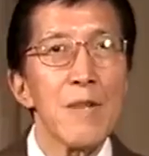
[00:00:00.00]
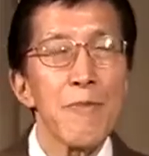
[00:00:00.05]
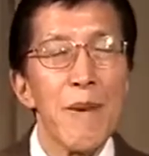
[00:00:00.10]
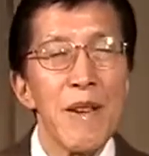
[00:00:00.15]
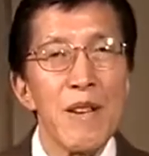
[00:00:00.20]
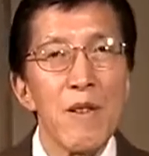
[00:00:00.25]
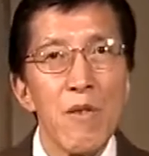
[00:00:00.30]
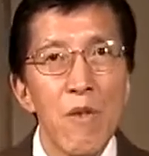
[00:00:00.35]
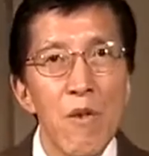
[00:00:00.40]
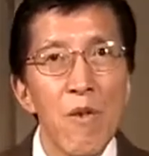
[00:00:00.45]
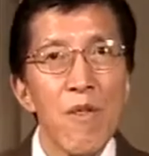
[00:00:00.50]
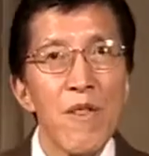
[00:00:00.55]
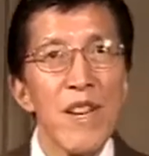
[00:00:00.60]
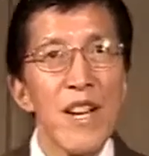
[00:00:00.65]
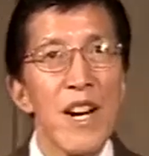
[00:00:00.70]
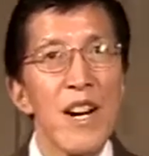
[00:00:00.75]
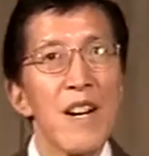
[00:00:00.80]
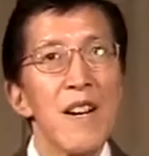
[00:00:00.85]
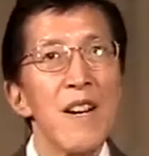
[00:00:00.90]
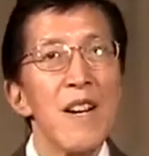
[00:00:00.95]
But
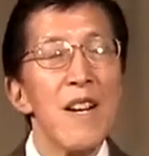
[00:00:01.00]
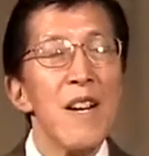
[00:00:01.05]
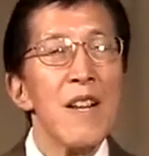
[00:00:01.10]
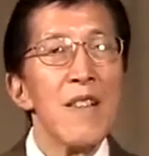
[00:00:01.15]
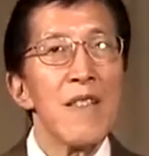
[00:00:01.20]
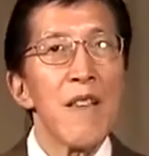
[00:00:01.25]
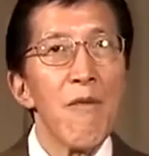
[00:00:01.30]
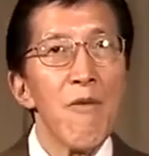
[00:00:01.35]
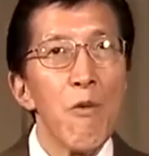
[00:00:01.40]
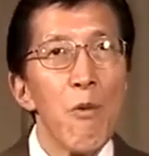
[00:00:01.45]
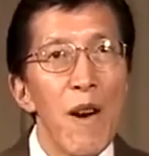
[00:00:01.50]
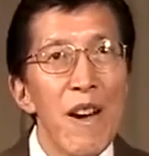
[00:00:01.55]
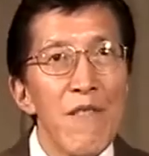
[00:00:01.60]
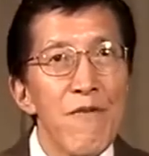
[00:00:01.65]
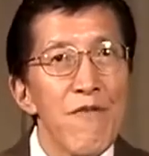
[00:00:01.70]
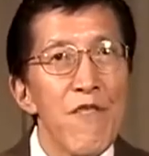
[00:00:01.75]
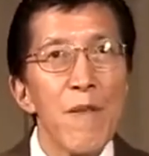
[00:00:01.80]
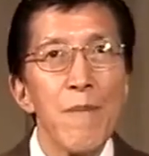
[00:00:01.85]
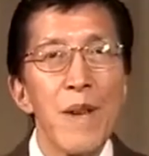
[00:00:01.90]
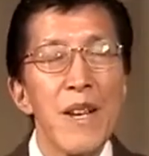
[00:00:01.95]
Gloria, the
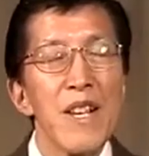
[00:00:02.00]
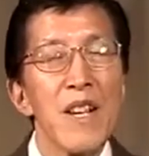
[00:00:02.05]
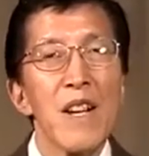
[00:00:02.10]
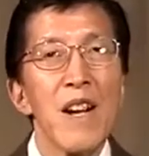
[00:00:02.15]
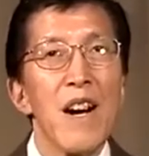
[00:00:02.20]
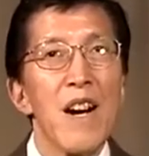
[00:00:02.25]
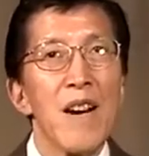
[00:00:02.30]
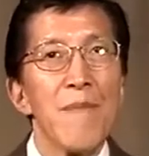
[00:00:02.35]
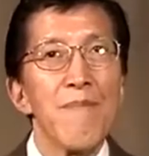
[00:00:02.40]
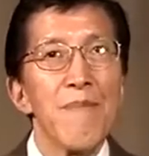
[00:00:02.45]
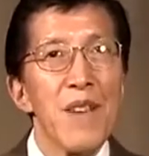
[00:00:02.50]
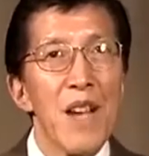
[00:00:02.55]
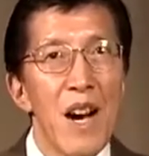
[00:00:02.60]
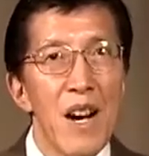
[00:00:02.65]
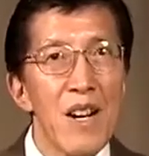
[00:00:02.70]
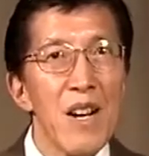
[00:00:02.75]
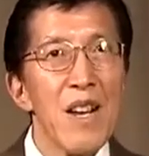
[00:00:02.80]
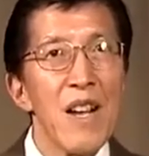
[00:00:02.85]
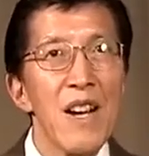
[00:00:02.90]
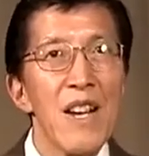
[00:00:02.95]
white woman
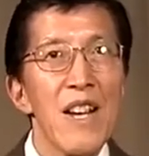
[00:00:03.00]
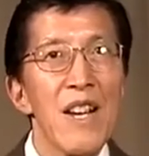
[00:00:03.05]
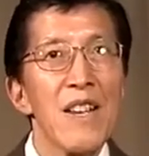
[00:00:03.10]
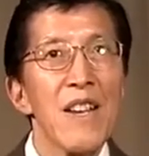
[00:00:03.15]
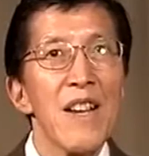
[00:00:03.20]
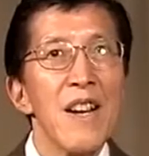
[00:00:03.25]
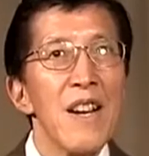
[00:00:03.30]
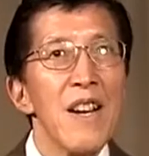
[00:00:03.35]
client,